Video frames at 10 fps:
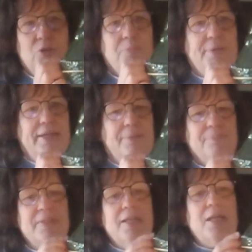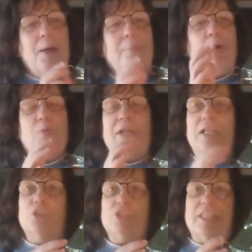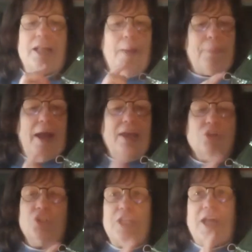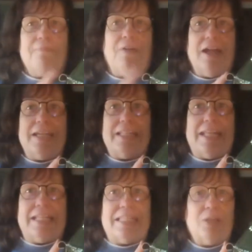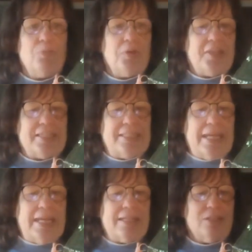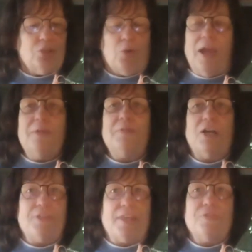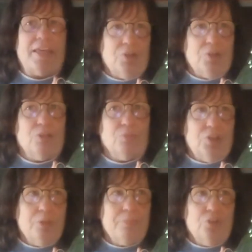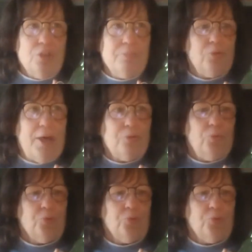bit. But when I looked it up, I could not find anything with this stand, so I am not sure if that is original to the bottle or